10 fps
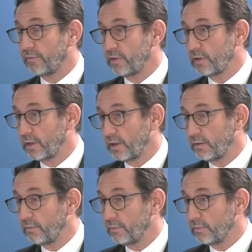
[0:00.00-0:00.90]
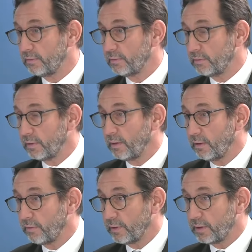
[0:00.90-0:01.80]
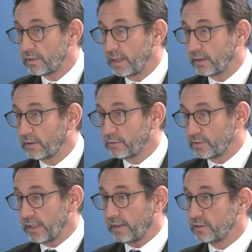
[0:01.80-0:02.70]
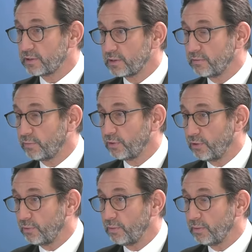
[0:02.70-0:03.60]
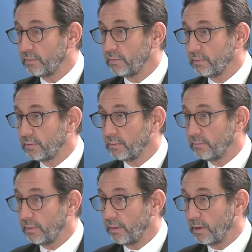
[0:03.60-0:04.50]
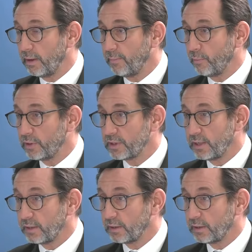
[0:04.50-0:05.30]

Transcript: didn't know the technical sense of what you were intending?